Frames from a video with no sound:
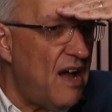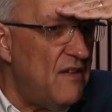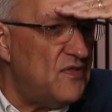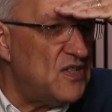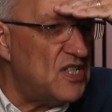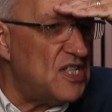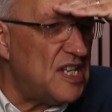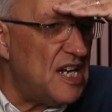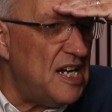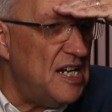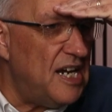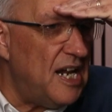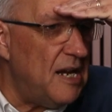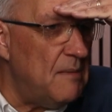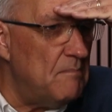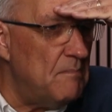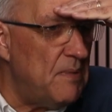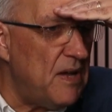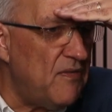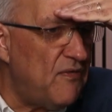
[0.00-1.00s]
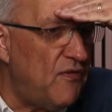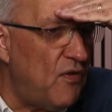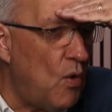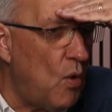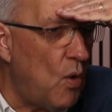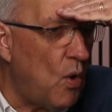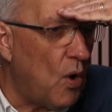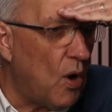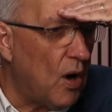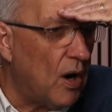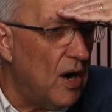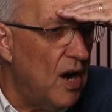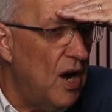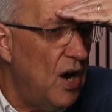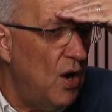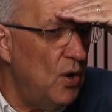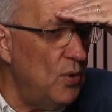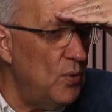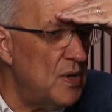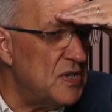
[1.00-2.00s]
seen him before.
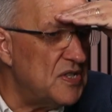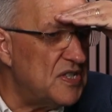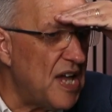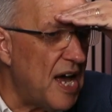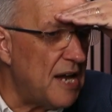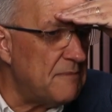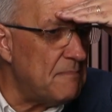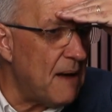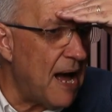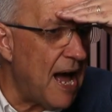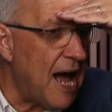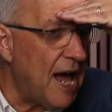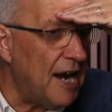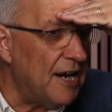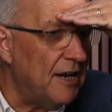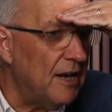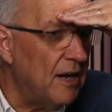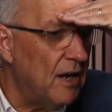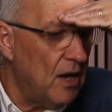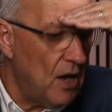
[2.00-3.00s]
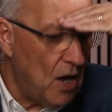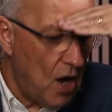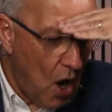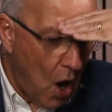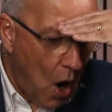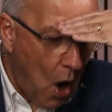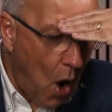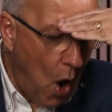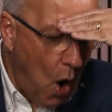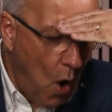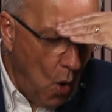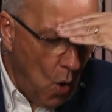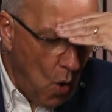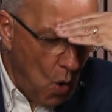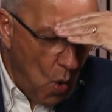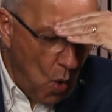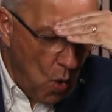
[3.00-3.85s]
Who is that man?" "Oh,